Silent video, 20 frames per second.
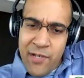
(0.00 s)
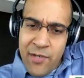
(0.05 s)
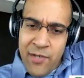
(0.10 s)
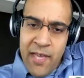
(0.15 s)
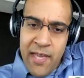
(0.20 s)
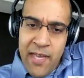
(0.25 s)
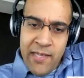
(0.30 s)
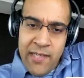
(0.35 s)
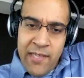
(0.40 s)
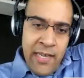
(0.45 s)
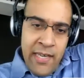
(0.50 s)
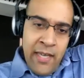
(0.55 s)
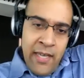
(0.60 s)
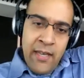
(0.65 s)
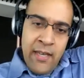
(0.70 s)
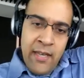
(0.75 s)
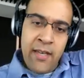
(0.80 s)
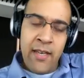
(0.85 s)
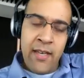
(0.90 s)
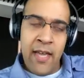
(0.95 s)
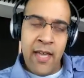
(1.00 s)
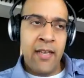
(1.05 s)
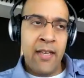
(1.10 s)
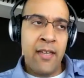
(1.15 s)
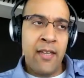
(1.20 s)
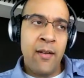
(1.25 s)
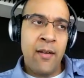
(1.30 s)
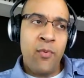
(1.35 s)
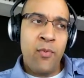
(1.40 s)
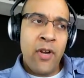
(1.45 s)
2008. I
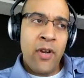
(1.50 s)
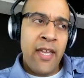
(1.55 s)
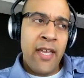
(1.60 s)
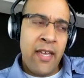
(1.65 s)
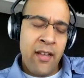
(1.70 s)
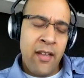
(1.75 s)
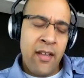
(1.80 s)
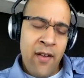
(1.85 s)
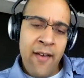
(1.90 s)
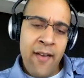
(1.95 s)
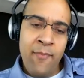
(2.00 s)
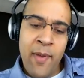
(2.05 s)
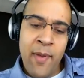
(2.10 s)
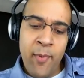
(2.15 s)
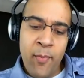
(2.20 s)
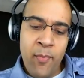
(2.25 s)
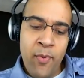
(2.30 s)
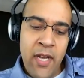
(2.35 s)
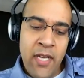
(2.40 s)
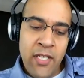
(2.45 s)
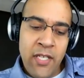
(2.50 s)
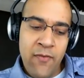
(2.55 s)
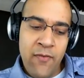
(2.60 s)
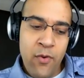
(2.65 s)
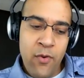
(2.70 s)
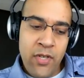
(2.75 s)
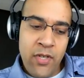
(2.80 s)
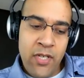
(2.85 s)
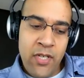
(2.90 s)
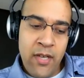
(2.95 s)
ended up working at Graph Paper Press
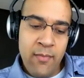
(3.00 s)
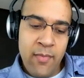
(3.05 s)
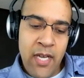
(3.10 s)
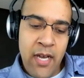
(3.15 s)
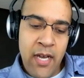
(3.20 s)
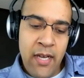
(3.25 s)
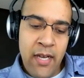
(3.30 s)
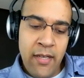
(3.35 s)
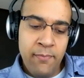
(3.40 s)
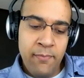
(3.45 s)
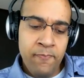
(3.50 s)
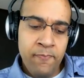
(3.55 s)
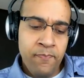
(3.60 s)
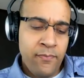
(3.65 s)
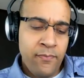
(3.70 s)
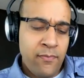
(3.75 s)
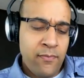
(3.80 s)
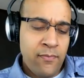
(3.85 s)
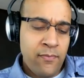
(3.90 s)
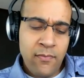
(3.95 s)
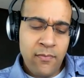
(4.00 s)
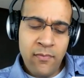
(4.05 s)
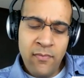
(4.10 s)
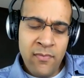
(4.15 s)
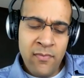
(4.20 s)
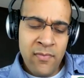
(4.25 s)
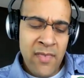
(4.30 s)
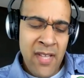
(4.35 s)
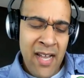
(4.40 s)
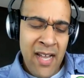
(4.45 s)
for some time,
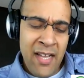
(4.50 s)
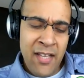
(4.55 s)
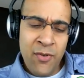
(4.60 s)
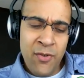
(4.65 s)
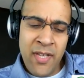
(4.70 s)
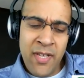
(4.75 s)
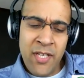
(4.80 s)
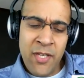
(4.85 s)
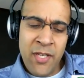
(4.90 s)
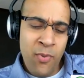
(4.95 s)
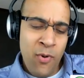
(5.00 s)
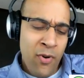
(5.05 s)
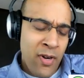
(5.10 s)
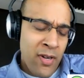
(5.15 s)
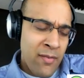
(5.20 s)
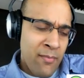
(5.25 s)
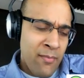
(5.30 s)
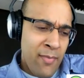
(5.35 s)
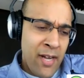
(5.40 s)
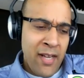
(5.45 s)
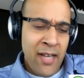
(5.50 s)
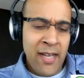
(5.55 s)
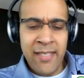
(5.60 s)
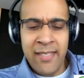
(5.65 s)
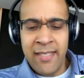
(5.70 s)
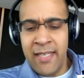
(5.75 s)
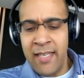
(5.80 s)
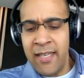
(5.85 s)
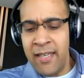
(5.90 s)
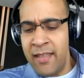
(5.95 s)
doing support, bug
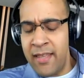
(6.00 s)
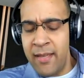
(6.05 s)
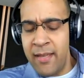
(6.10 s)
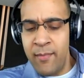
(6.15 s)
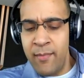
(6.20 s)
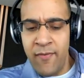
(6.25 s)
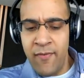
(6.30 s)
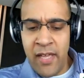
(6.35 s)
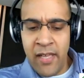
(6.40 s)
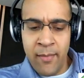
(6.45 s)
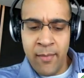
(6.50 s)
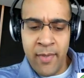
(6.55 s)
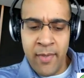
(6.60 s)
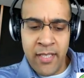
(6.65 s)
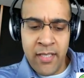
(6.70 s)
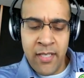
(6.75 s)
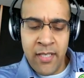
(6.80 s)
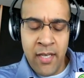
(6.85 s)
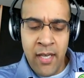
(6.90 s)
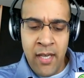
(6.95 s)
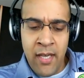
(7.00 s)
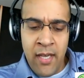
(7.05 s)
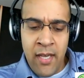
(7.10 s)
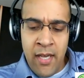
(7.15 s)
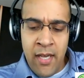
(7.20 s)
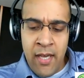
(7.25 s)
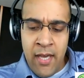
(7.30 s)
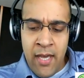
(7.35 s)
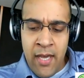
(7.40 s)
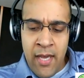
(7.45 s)
hunting, theme development.
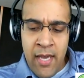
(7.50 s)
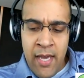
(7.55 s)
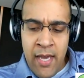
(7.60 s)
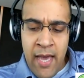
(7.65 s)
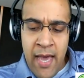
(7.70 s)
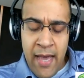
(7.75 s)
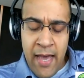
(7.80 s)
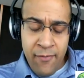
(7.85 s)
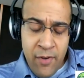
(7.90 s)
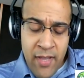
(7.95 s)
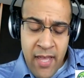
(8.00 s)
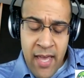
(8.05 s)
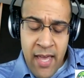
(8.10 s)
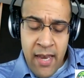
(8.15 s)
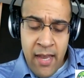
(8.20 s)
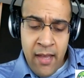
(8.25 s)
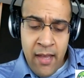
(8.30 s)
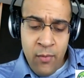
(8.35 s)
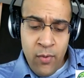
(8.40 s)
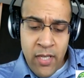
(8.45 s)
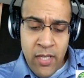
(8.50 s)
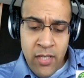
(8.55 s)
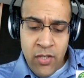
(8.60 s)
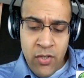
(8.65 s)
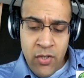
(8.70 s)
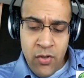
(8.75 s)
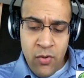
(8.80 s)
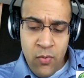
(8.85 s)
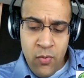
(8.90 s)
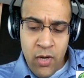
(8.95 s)
After that, I went
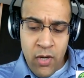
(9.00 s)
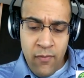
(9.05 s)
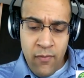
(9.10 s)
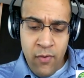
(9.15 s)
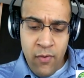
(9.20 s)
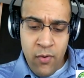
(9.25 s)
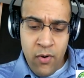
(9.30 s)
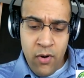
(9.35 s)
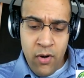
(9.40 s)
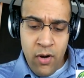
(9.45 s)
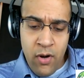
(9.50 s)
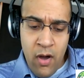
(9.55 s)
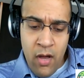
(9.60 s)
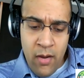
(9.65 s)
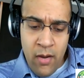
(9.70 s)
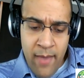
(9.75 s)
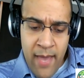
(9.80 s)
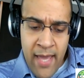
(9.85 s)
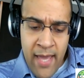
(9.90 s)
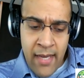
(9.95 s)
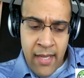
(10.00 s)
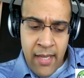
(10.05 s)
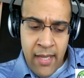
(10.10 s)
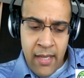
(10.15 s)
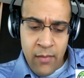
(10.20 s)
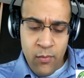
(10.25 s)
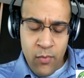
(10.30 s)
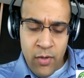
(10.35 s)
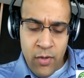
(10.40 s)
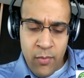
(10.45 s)
to work for Automatic
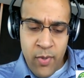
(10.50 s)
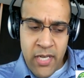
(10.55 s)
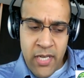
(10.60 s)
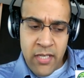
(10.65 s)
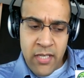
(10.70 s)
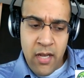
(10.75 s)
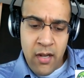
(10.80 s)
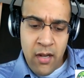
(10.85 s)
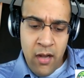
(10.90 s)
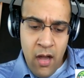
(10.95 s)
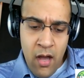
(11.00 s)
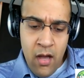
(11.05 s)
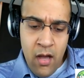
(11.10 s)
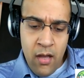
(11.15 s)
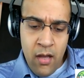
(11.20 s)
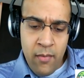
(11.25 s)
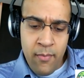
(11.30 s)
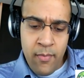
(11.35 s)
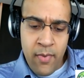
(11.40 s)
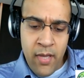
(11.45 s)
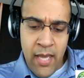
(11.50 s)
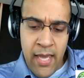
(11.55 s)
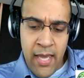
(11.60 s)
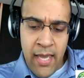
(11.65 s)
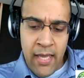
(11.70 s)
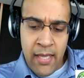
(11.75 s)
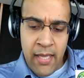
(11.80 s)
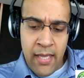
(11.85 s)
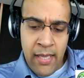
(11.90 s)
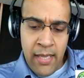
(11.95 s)
and WordPress.com
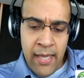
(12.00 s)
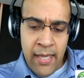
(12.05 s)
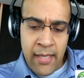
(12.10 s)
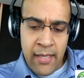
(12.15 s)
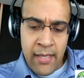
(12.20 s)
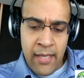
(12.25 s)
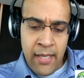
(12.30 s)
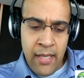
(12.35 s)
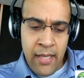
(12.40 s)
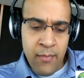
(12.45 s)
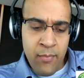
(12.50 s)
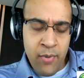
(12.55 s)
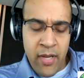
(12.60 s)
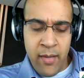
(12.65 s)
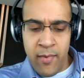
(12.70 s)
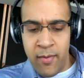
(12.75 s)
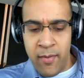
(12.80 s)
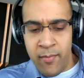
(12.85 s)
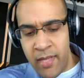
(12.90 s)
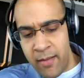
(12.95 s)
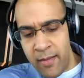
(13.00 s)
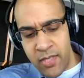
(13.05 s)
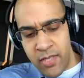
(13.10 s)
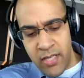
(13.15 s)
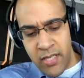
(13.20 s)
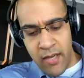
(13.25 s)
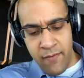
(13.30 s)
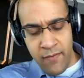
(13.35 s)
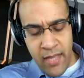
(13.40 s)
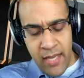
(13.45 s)
and led the premium theme
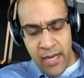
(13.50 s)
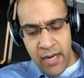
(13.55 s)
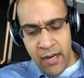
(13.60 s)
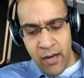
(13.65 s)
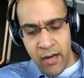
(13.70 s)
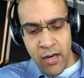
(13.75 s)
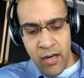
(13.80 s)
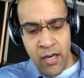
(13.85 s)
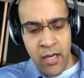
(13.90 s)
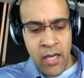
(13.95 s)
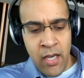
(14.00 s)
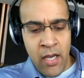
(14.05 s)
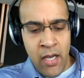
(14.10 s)
stuff there